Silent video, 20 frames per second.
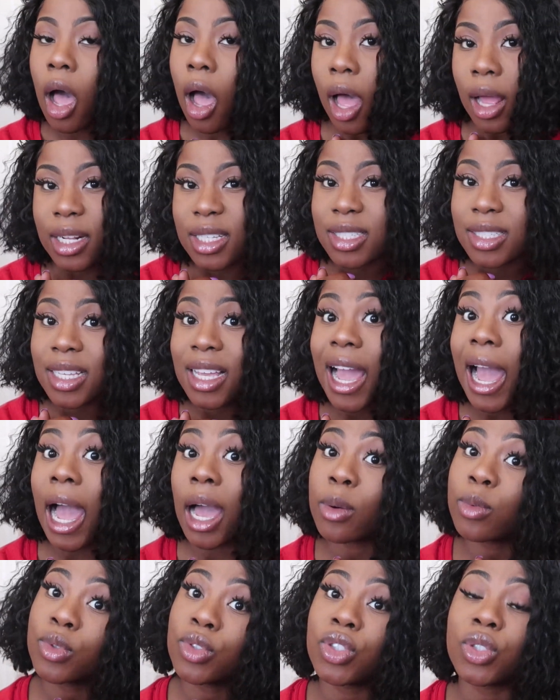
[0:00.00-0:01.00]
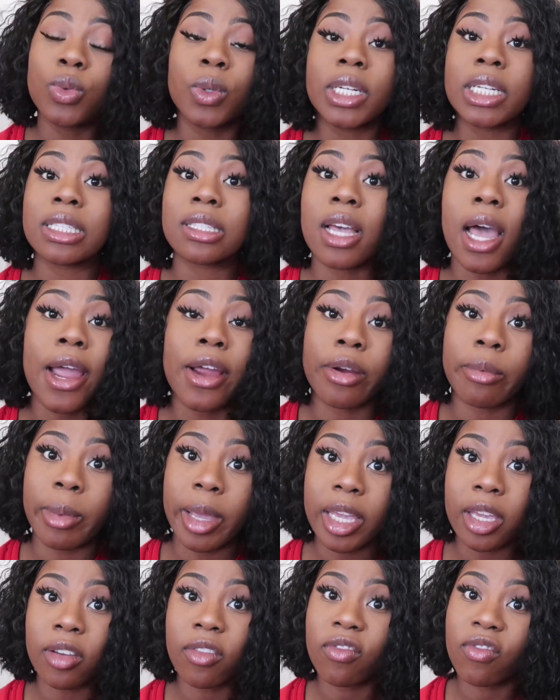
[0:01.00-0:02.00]
honestly, I will do an entire
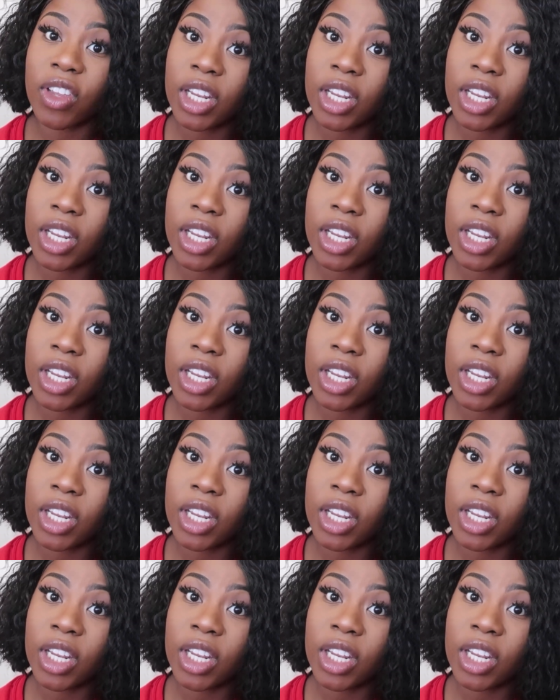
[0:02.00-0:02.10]
makeup